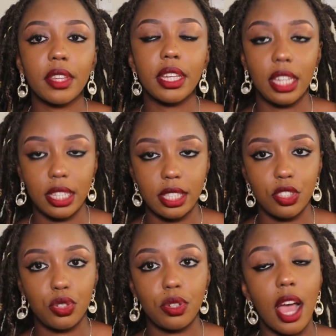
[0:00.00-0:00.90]
Yes,
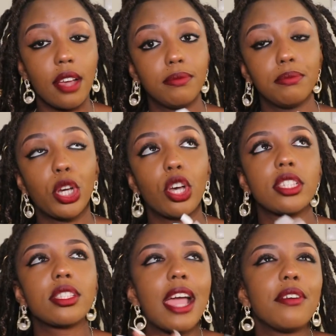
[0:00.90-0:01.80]
because
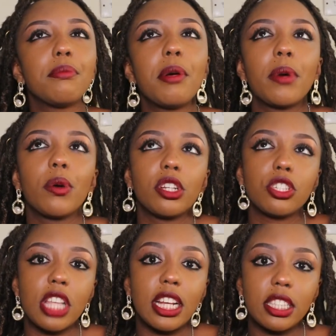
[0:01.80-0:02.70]
I remember when I was
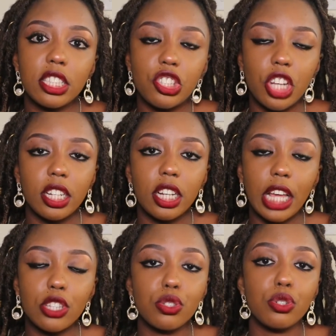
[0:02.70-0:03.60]
starting this channel, I
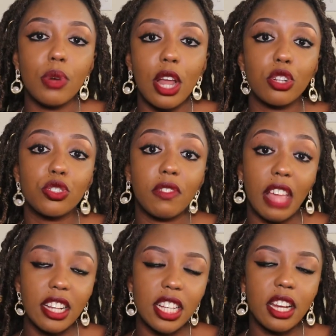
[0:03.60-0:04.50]
used to do a lot of
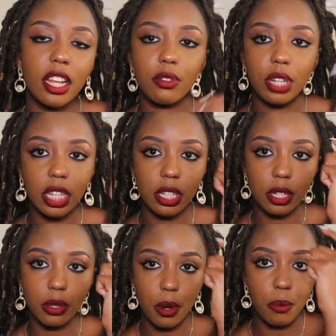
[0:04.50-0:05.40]
that, and I really
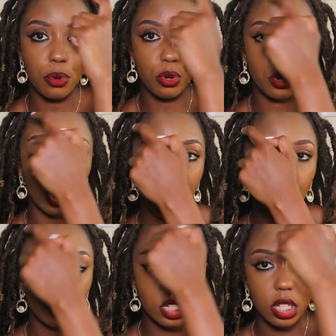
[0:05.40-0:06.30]
broke
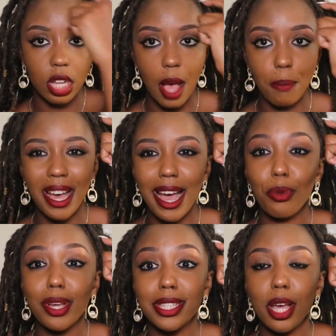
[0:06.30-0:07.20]
out
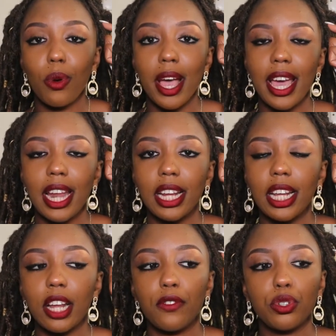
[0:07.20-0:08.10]
kwanza kwa hairline.
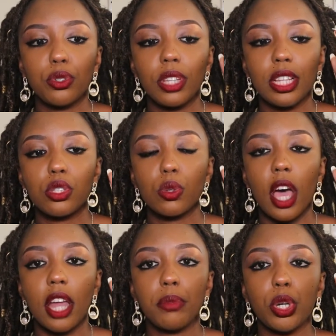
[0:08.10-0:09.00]
Alafu, you know, that's so
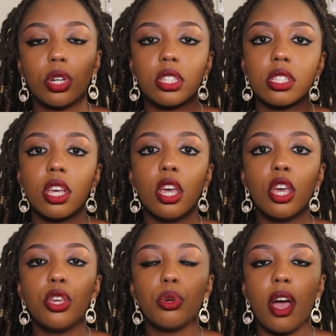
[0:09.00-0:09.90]
hard because
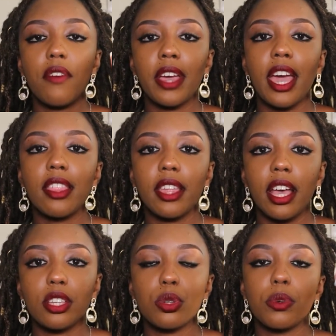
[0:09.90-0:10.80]
you have hair
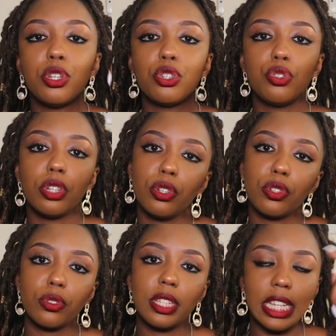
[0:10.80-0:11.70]
there, so when you're doing your
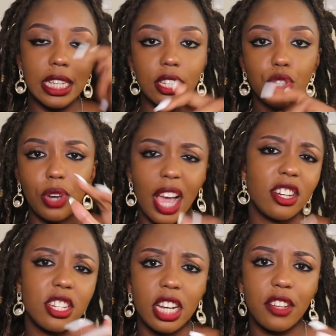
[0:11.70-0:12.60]
routine, you
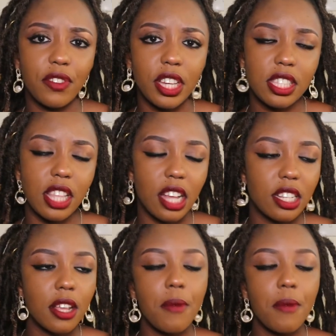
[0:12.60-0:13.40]
can't really fix that.